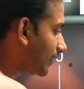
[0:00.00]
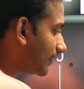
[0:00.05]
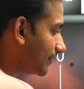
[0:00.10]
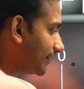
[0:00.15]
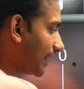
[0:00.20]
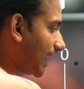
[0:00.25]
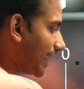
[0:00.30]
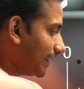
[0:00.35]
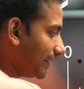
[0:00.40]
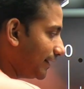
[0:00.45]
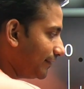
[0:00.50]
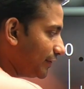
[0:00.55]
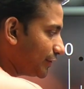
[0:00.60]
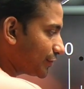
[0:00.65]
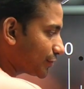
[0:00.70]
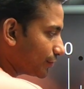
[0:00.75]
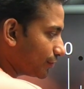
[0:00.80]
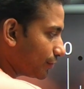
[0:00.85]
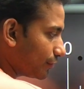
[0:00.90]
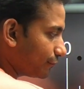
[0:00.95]
That
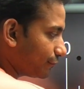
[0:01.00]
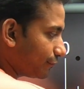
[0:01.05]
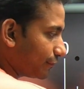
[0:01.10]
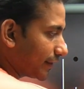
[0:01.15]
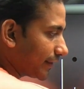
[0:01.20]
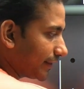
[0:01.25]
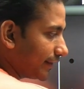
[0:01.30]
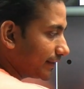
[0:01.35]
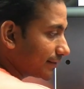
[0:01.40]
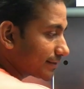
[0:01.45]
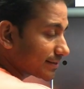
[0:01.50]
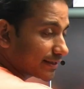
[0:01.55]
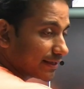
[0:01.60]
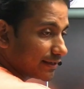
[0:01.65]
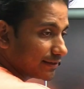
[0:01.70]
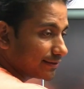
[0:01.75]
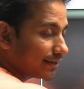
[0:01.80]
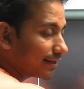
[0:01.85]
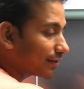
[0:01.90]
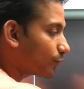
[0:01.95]
division of vernier
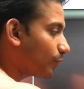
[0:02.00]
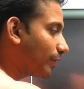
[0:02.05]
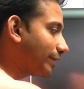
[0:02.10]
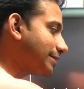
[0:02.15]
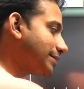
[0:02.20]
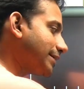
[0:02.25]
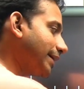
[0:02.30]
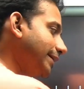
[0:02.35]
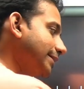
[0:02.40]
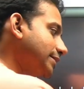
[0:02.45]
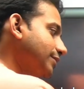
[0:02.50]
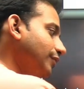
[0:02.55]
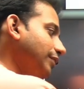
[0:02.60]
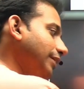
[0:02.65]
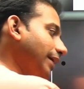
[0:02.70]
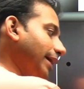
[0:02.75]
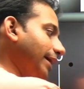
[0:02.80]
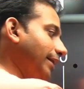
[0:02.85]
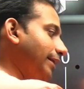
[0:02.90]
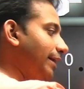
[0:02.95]
scale that coincides with
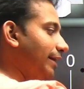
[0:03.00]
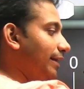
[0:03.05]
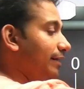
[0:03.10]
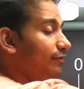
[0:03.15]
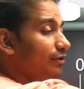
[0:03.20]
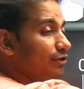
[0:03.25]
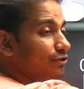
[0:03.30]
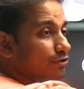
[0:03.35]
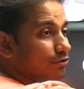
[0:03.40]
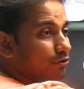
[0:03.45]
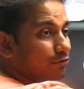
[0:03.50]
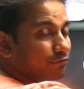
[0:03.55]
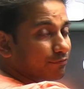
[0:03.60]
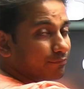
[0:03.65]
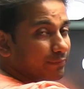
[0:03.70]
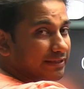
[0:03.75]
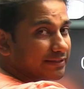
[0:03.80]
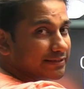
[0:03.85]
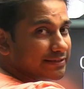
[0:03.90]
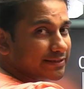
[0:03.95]
any division of
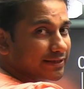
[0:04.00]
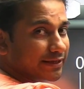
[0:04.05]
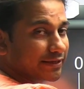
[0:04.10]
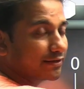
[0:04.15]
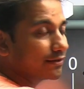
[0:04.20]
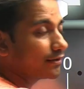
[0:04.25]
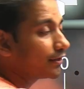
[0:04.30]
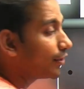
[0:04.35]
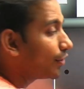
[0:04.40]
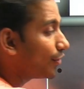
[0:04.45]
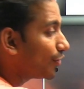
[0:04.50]
main scale.